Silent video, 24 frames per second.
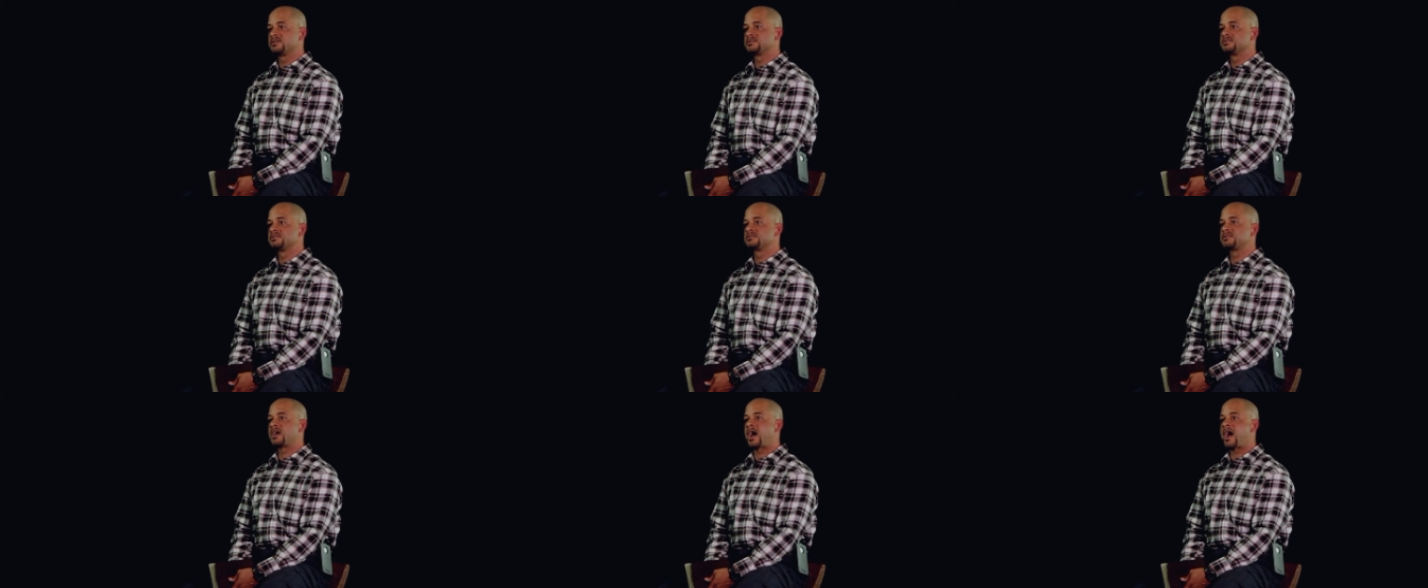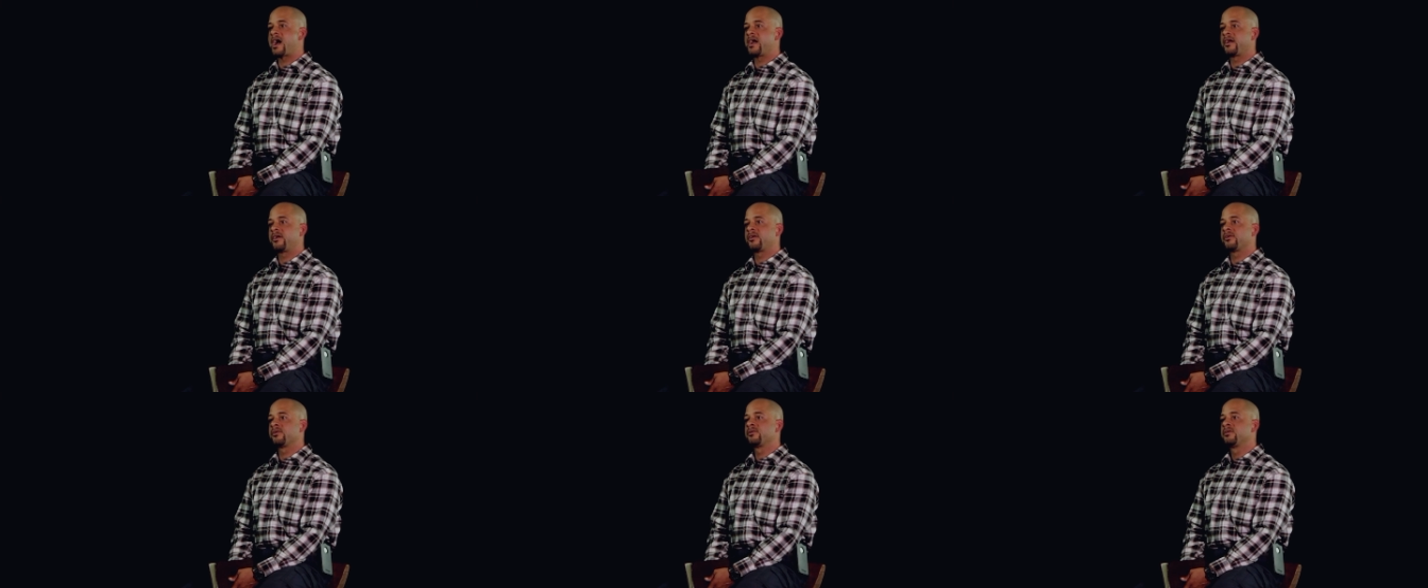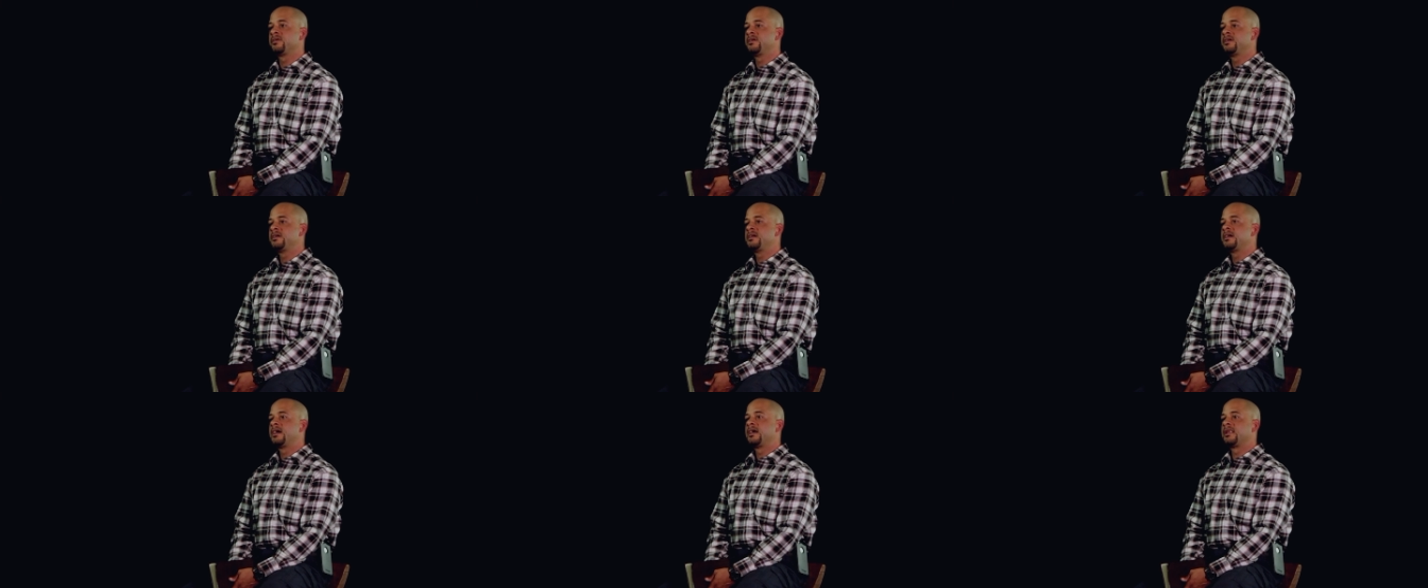his entire
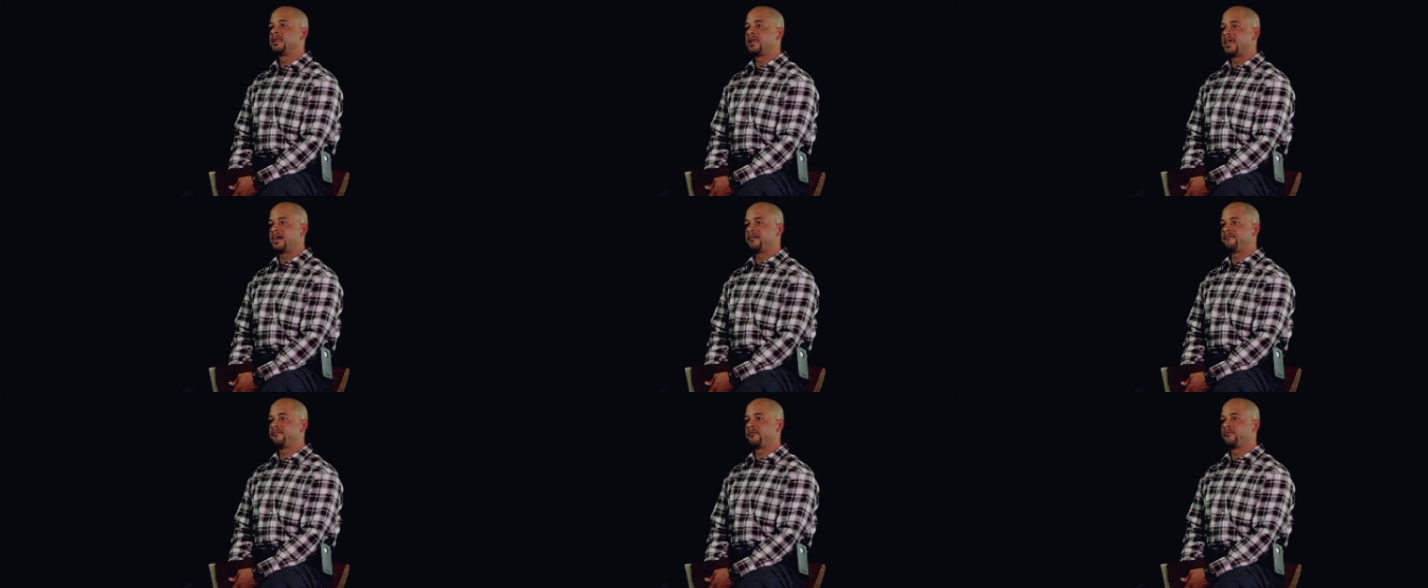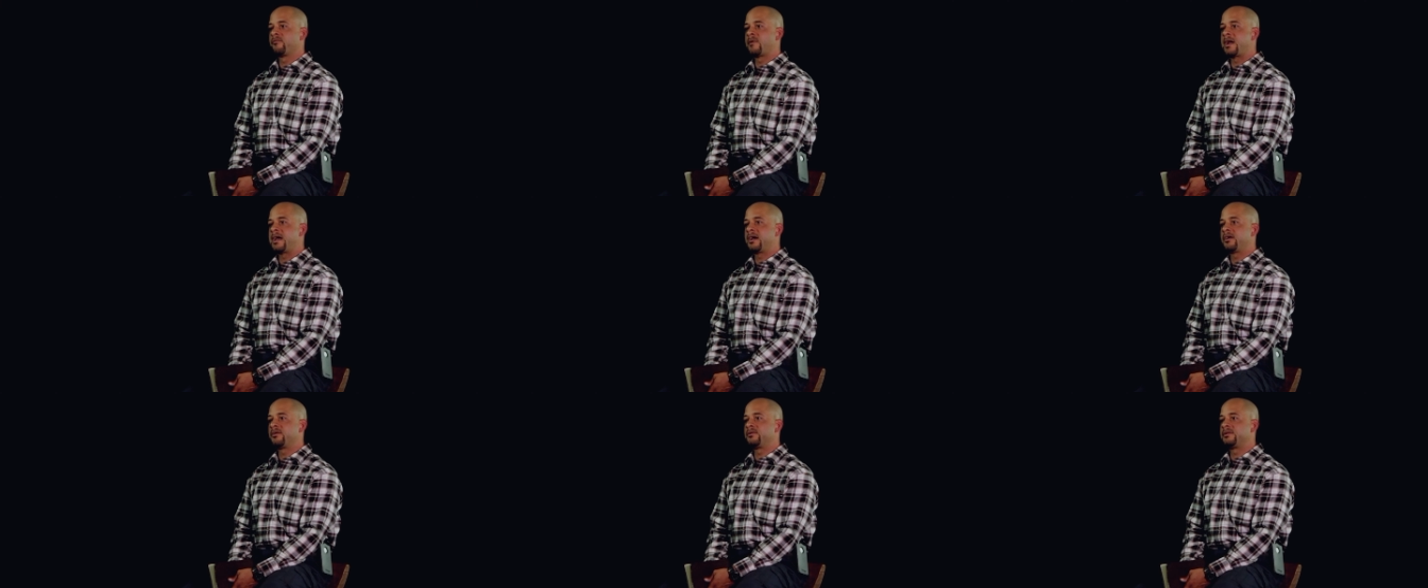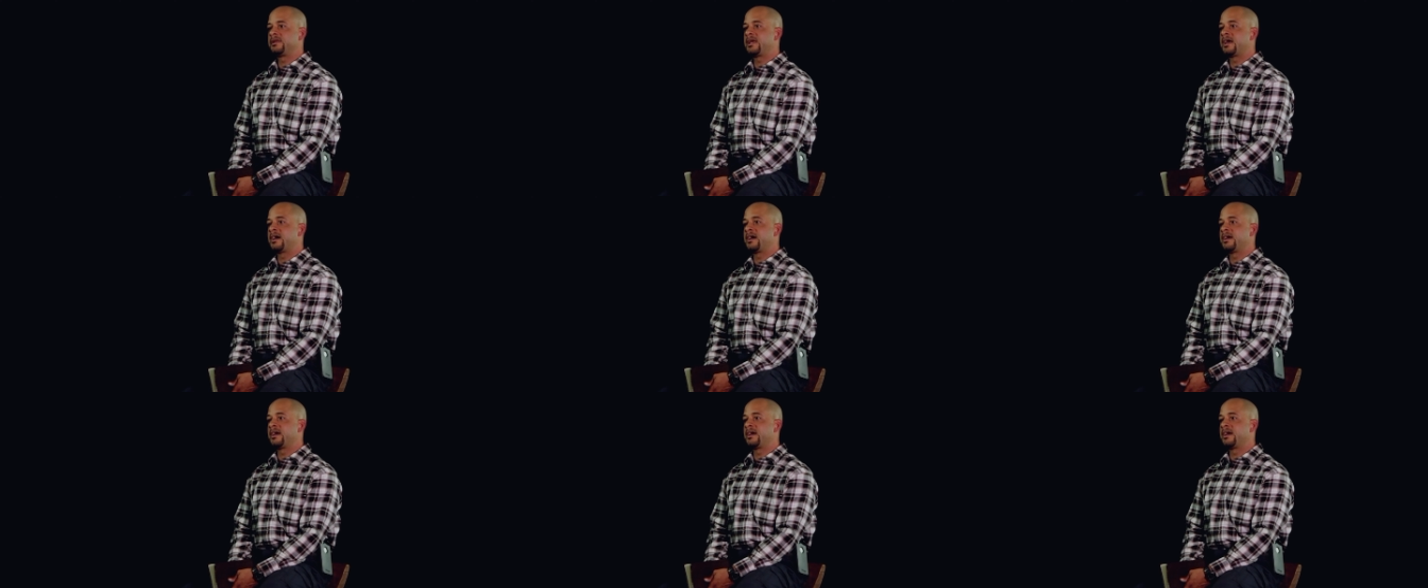life around.